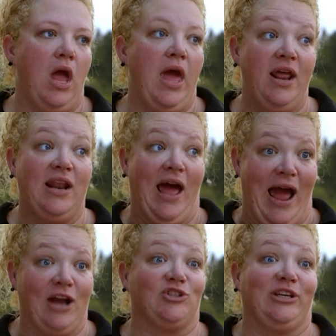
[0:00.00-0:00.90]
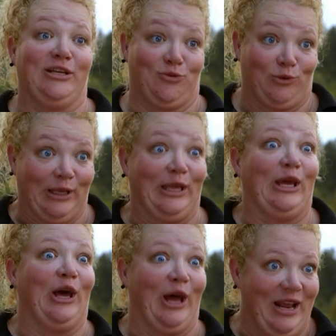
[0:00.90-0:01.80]
And it actually is really
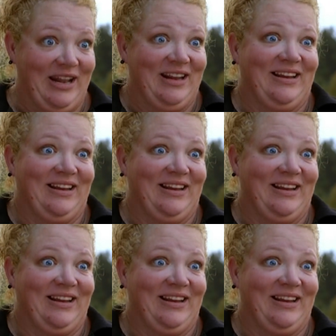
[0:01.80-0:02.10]
good.